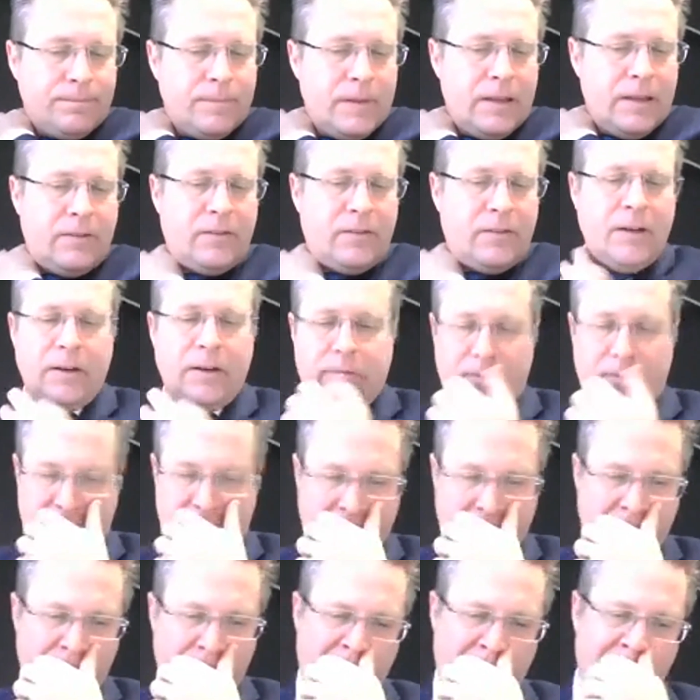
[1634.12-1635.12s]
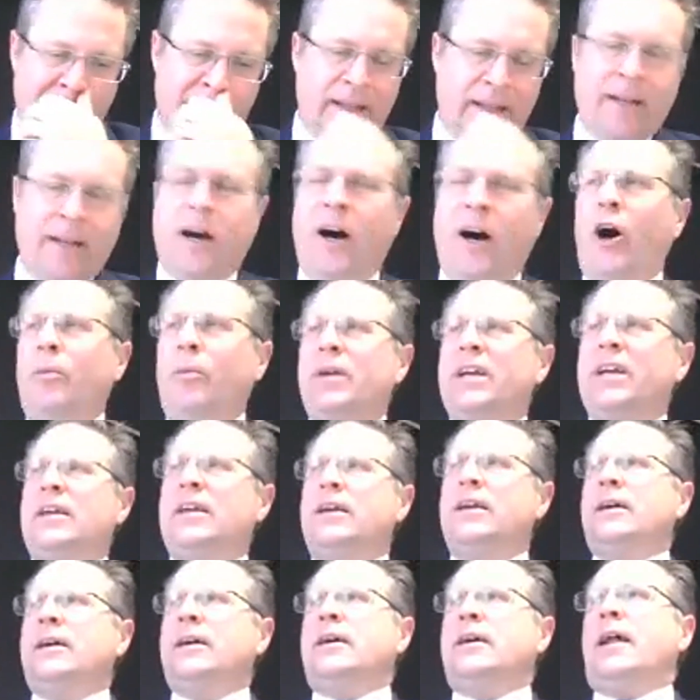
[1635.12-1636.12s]
it's an interesting one, that a
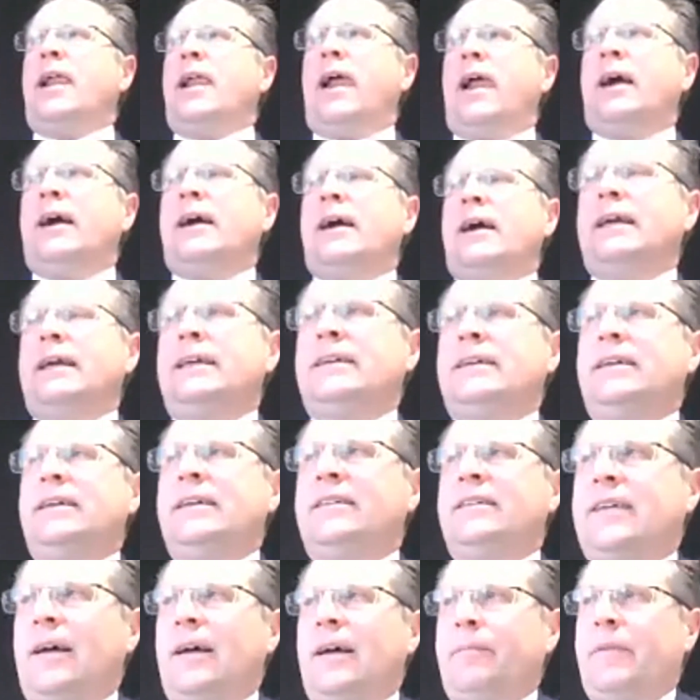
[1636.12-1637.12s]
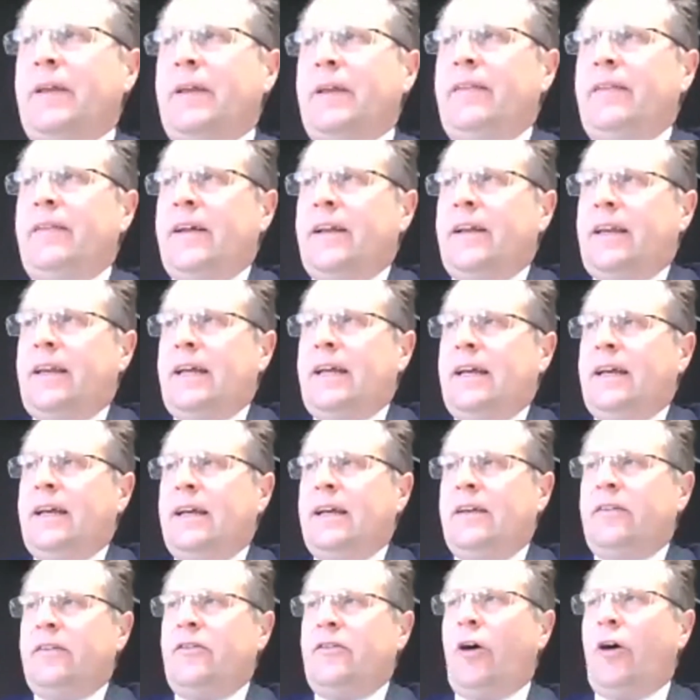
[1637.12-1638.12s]
hobby is something that
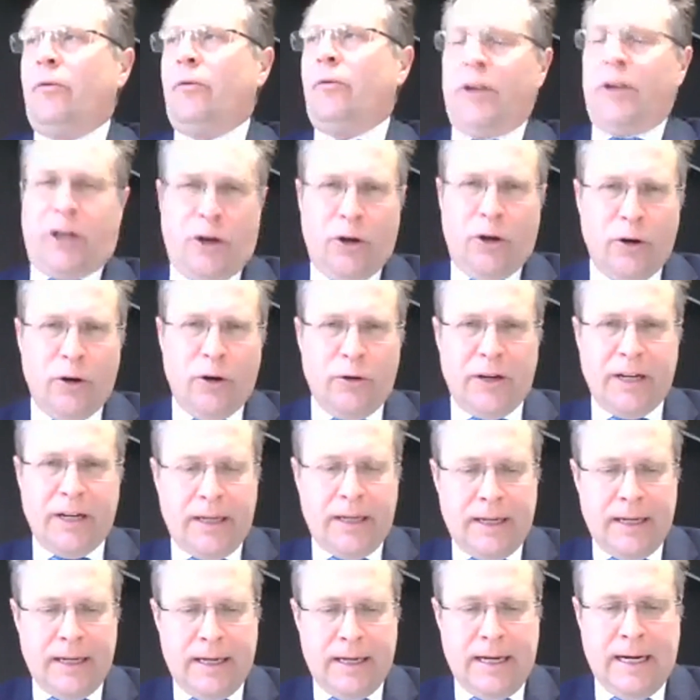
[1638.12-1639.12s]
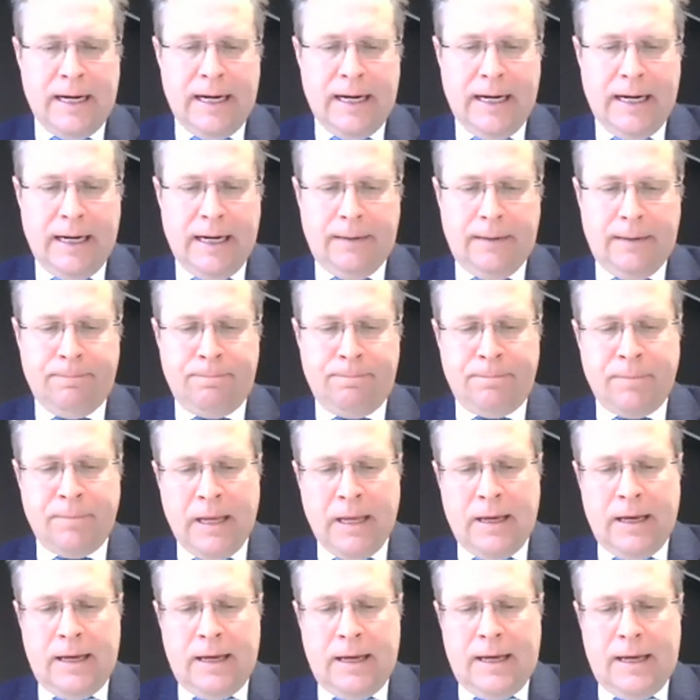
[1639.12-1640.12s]
is not recurring
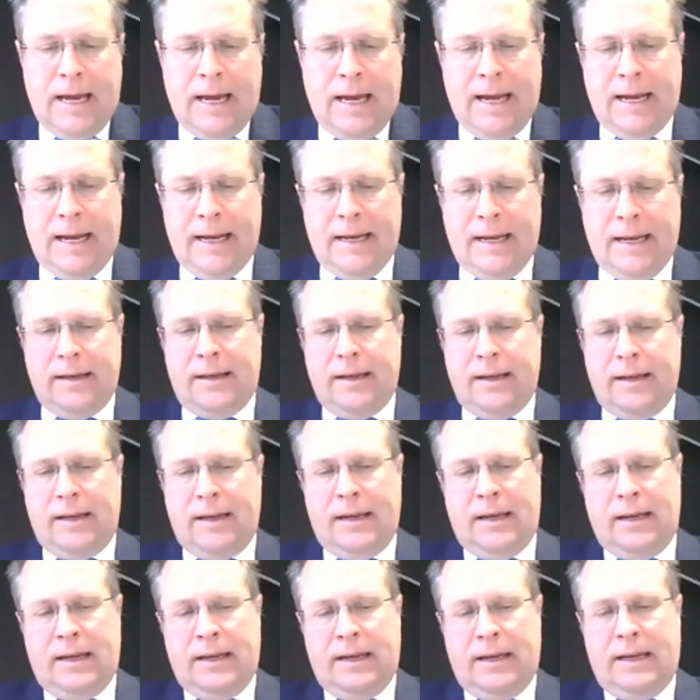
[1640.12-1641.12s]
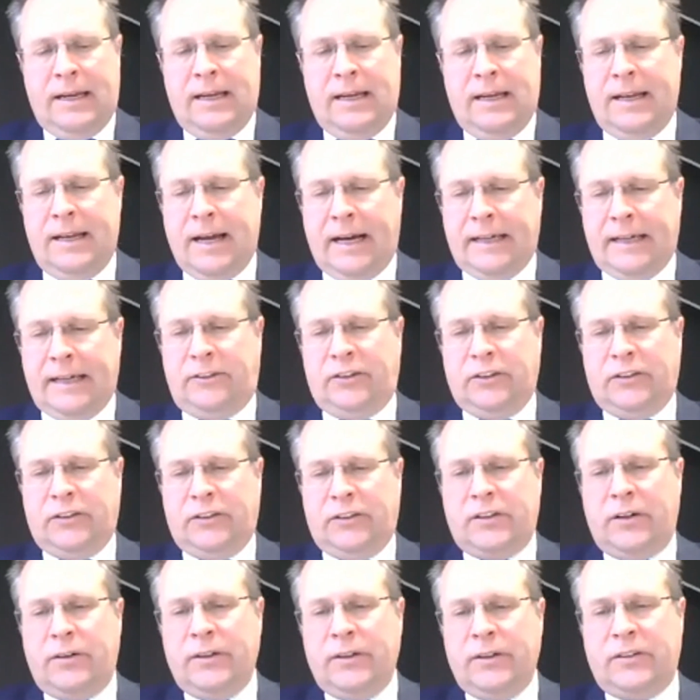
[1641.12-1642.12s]
and in nature.
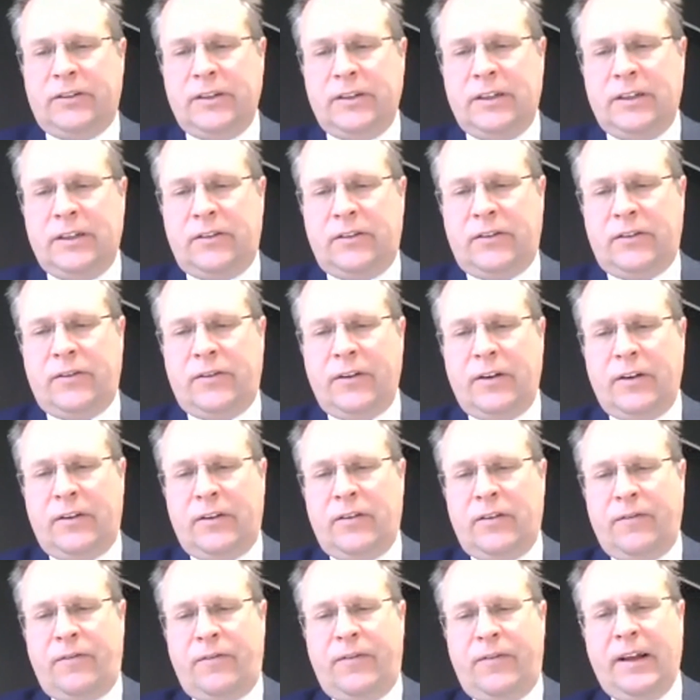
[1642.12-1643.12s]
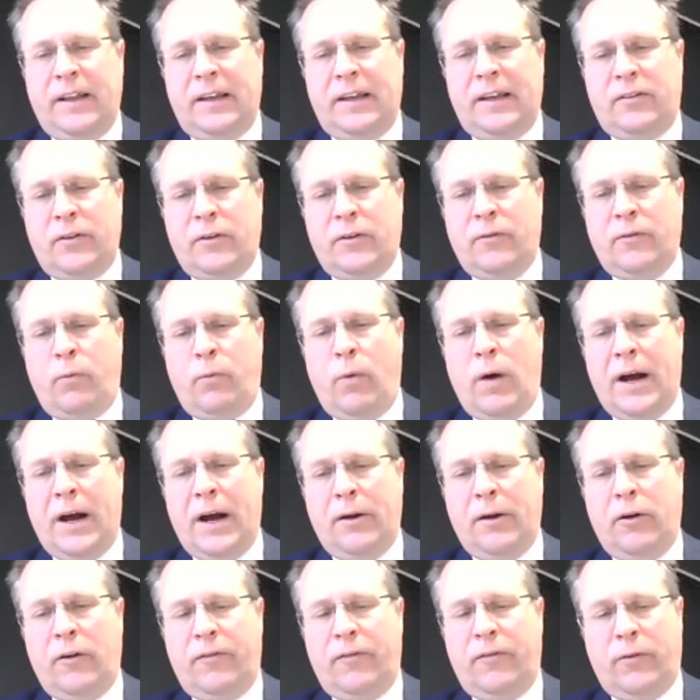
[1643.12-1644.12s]
So it's a fairly sort of
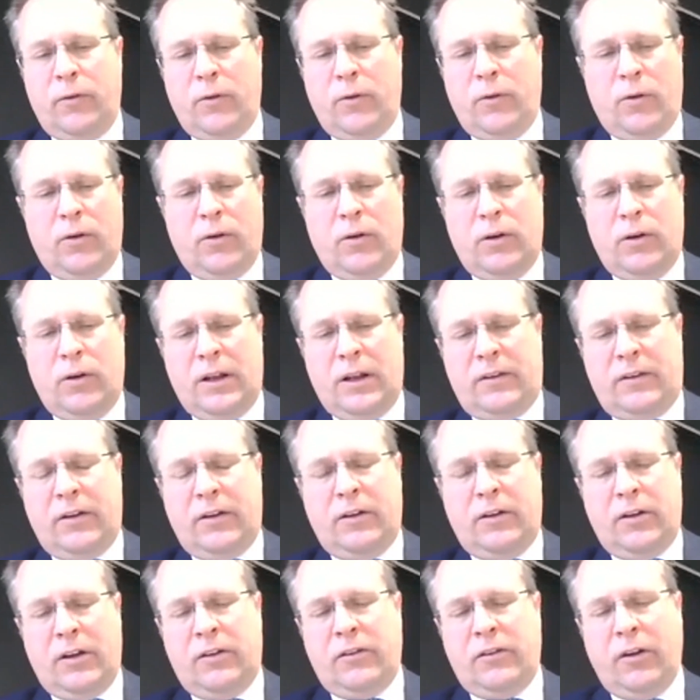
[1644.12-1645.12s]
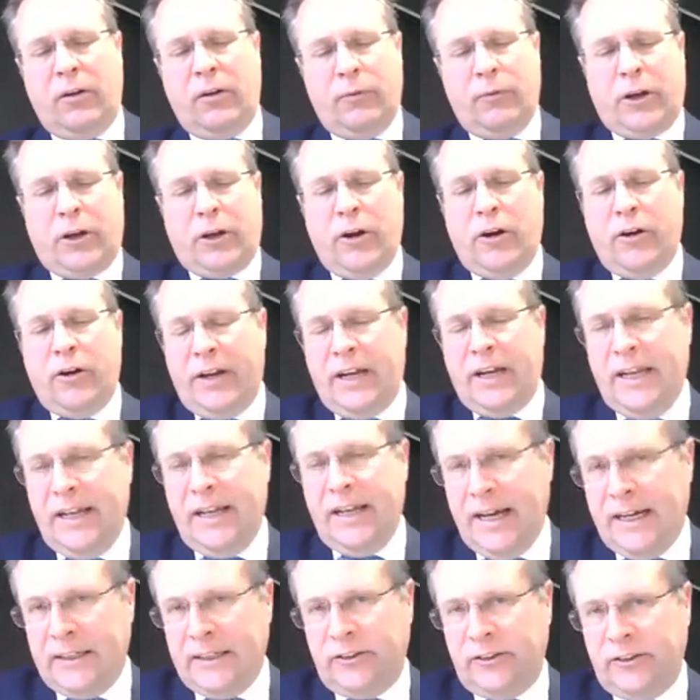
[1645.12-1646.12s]
one-off, or it's not recurring in
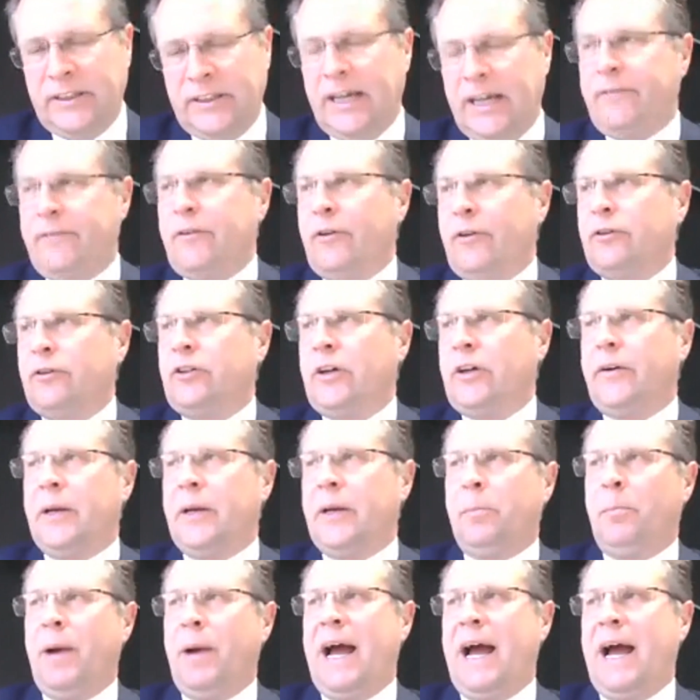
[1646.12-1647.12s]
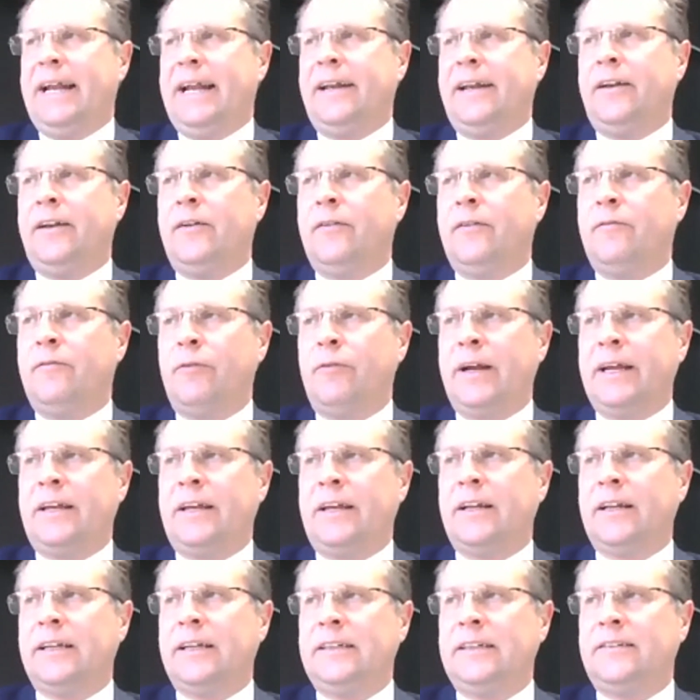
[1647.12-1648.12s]
nature. Now, if you're showing a pattern of
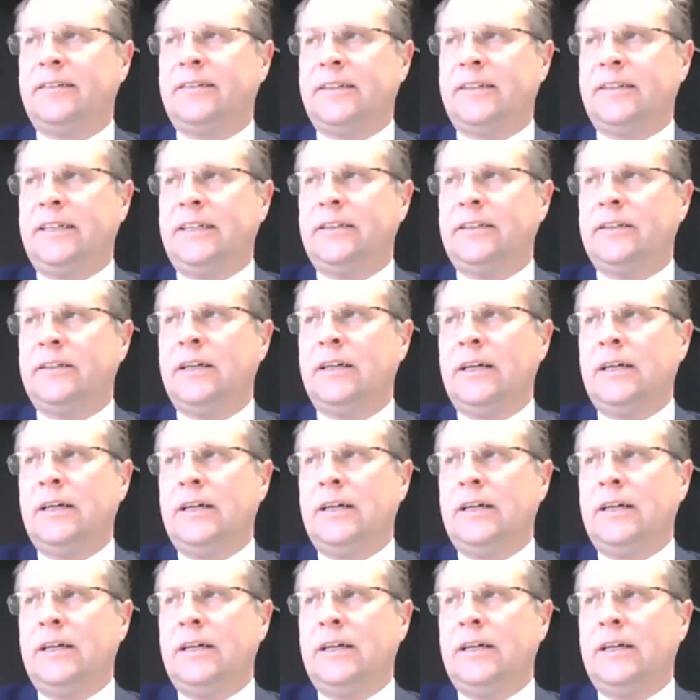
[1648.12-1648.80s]
regularly seeing